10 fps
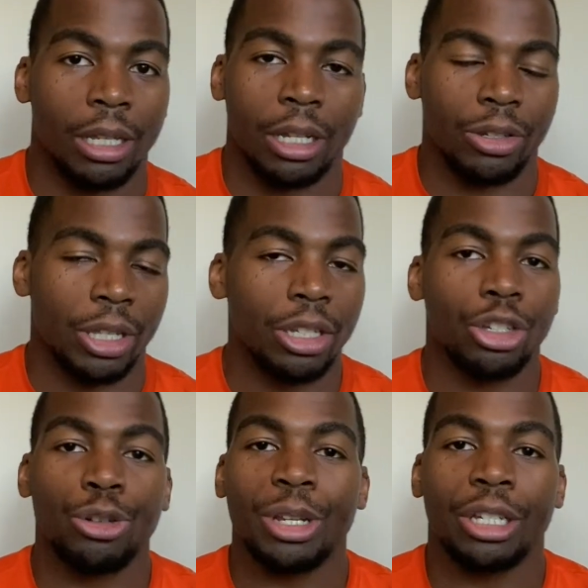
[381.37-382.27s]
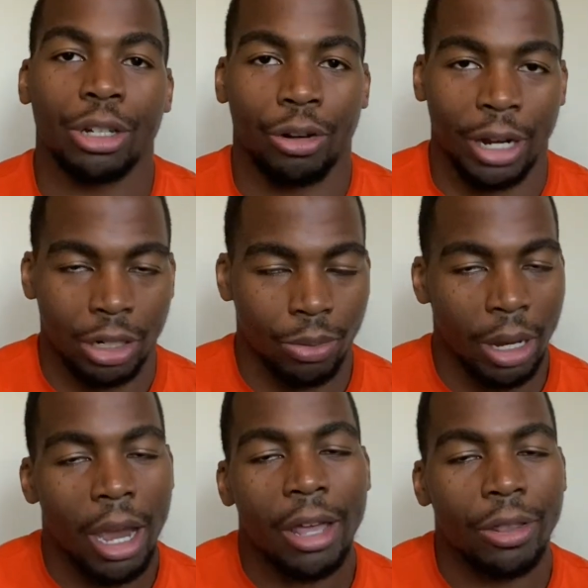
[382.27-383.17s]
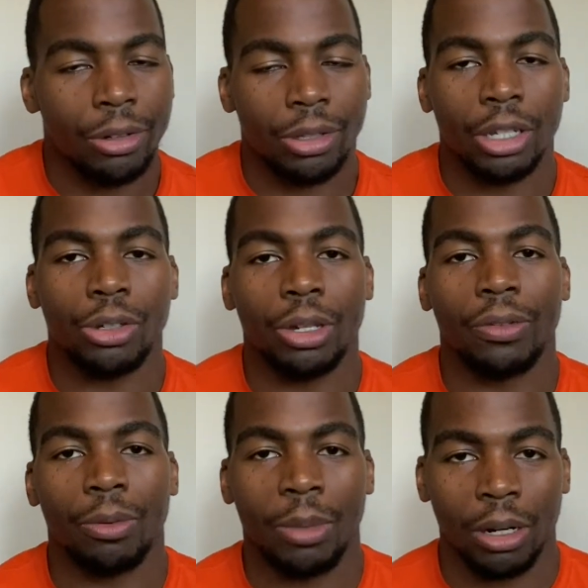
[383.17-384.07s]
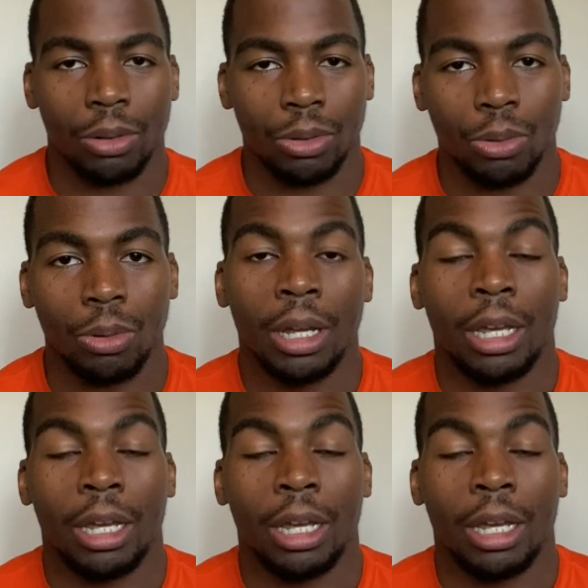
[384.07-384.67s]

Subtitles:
There's things you need to graduate and there's things you need for medical school.